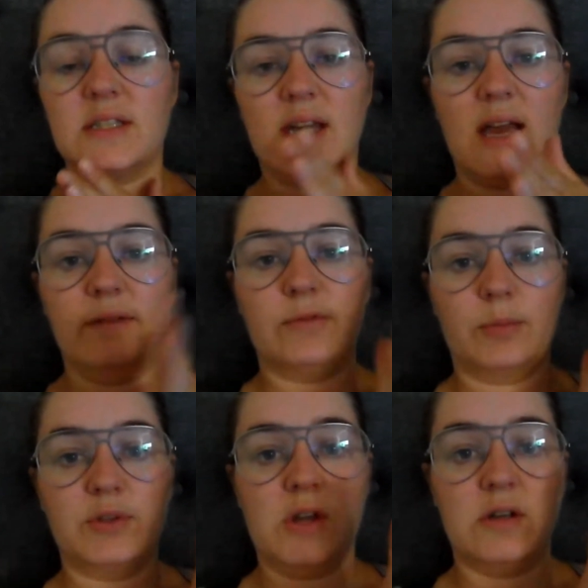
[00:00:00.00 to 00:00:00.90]
starting
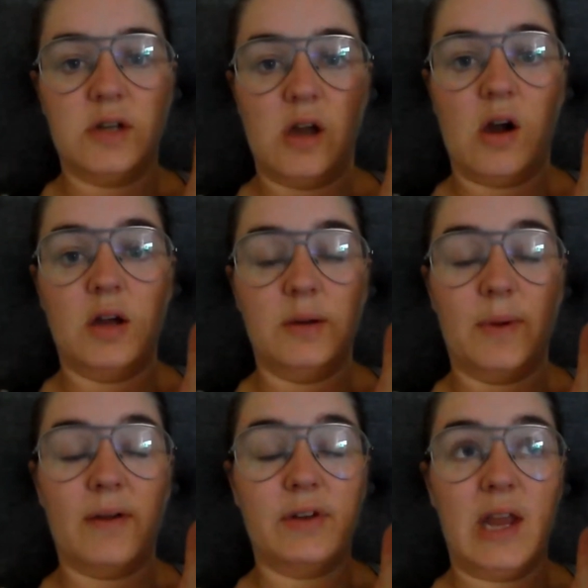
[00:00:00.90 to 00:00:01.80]
from Sunday, I
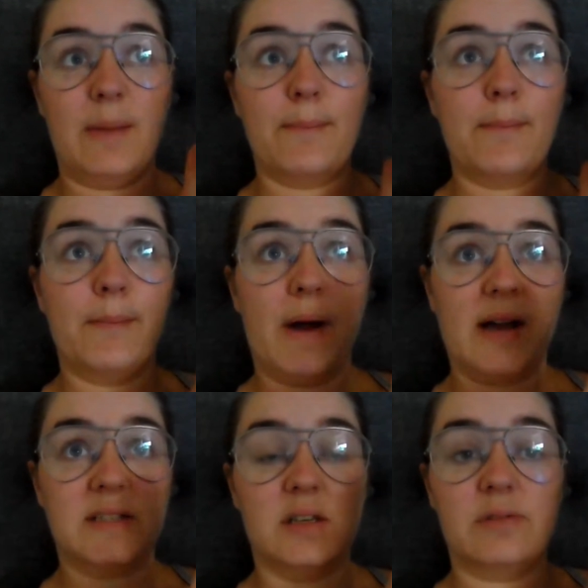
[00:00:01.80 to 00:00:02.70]
am having a
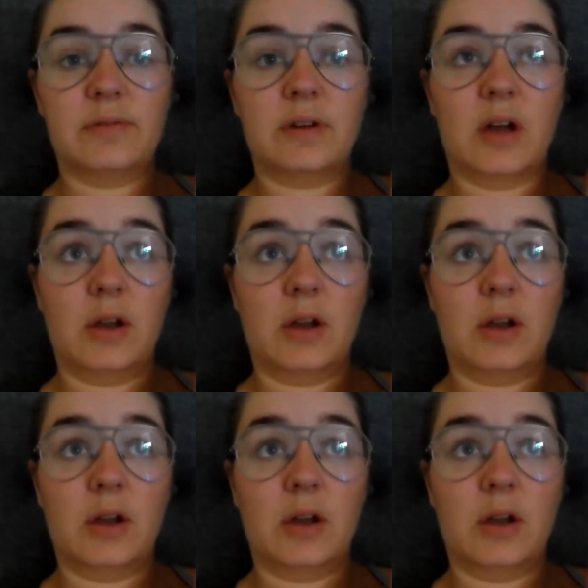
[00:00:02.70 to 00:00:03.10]
massive,